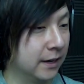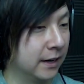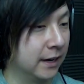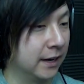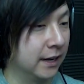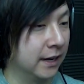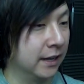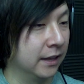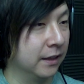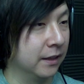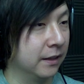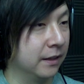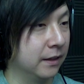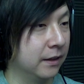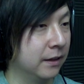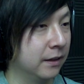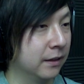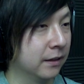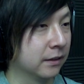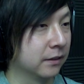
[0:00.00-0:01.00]
Uh,
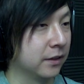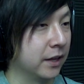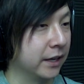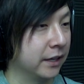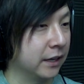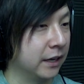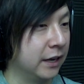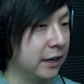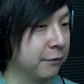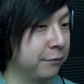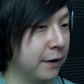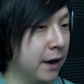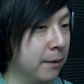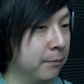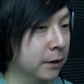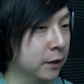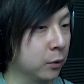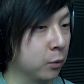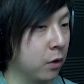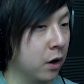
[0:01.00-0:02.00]
like, if
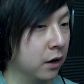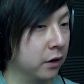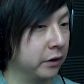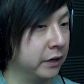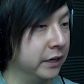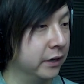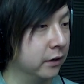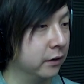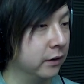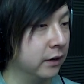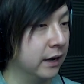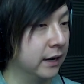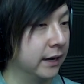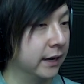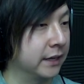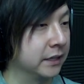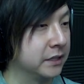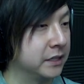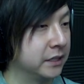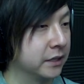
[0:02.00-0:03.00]
I'm underwater here and
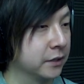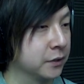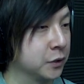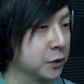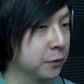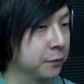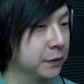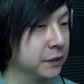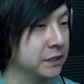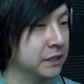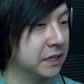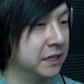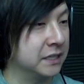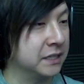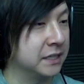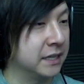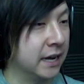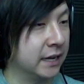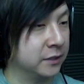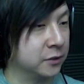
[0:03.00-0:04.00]
I can see the surface,
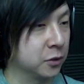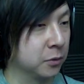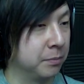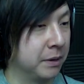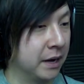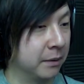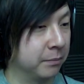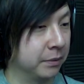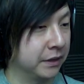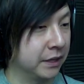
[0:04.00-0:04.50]
it's not so bad.